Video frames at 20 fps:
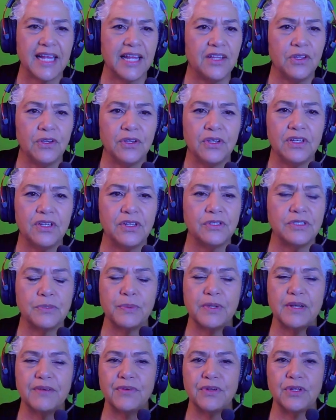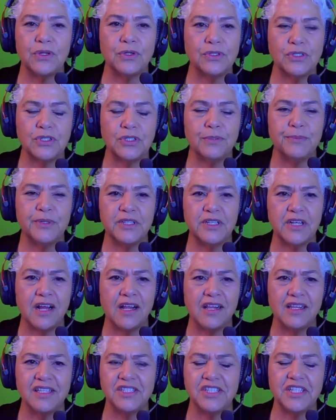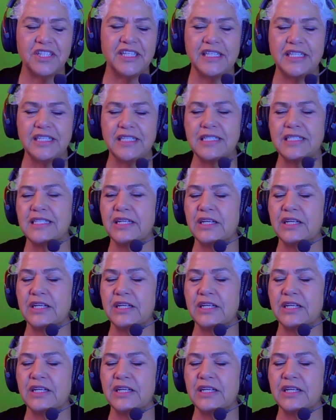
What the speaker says: And you could use whatever your terminology is,